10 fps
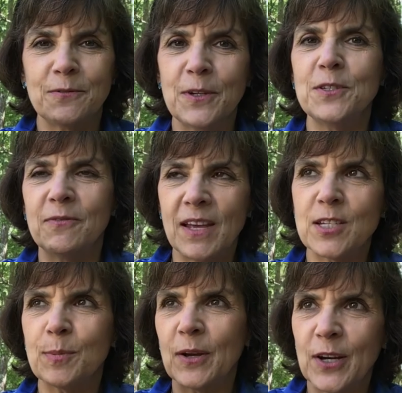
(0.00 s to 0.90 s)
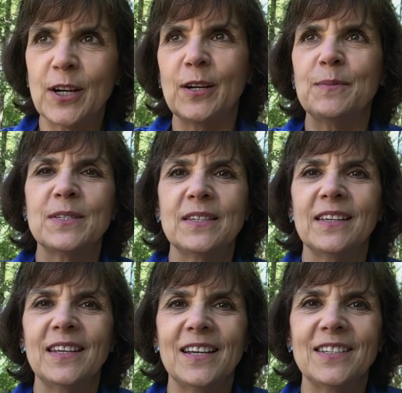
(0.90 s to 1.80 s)
fruits, vegetable, herbs,
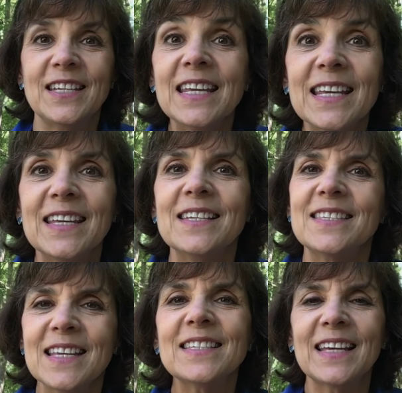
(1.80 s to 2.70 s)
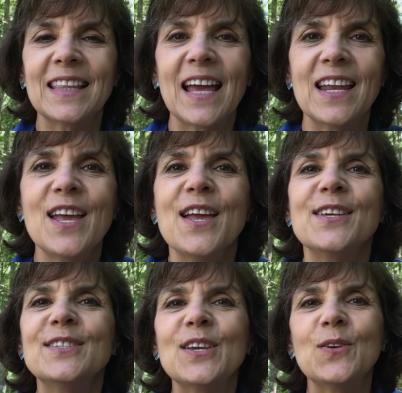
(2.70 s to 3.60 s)
teas, things like that.
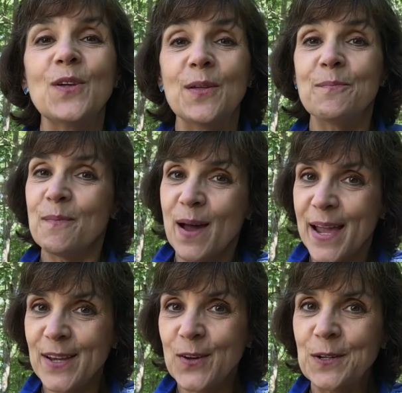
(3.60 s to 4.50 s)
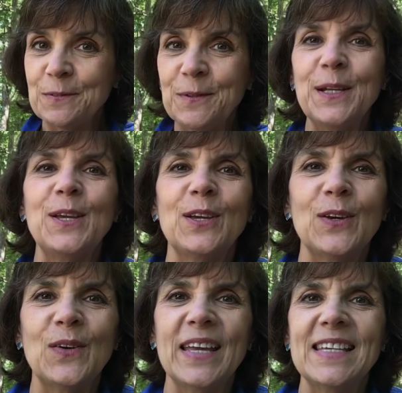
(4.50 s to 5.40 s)
So my goal for
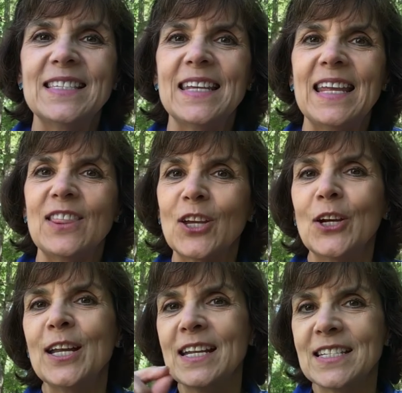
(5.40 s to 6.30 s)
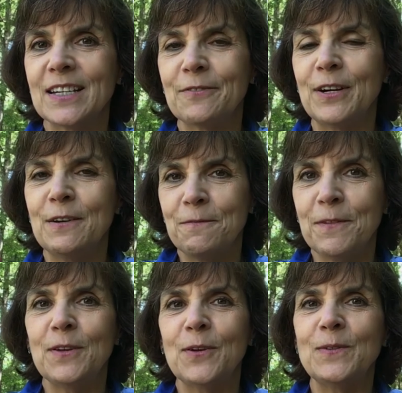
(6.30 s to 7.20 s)
you is to eat 30 different
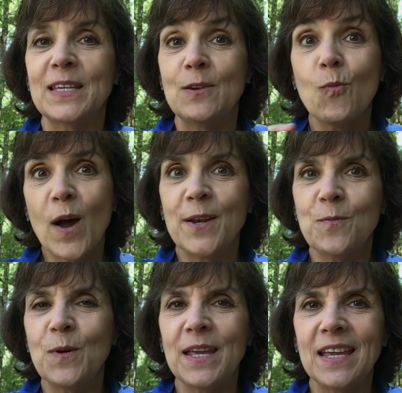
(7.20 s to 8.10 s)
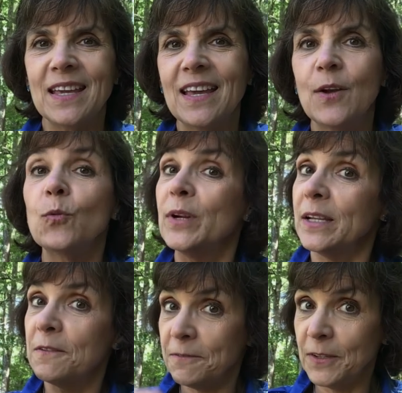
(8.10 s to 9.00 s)
foods in one week.
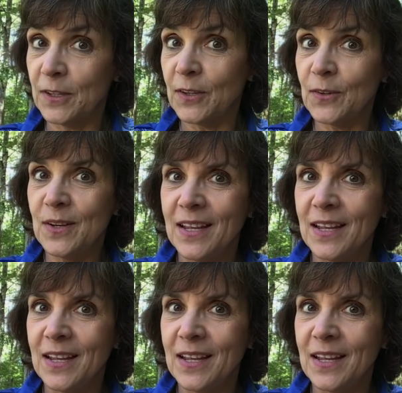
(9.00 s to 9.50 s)
Real food.